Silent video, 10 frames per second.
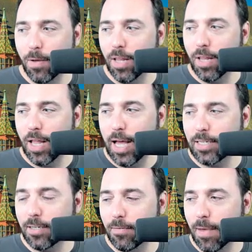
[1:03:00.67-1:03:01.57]
Instead of
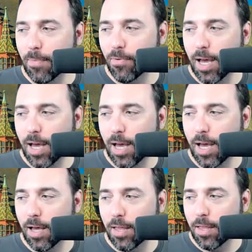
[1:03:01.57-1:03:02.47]
a plus,
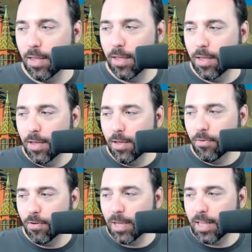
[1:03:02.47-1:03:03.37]
maybe we
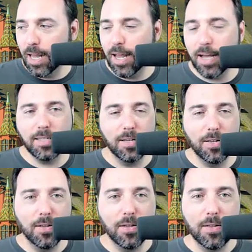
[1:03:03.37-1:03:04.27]
make
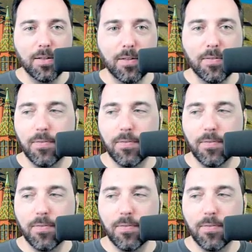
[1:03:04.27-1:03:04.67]
that an X.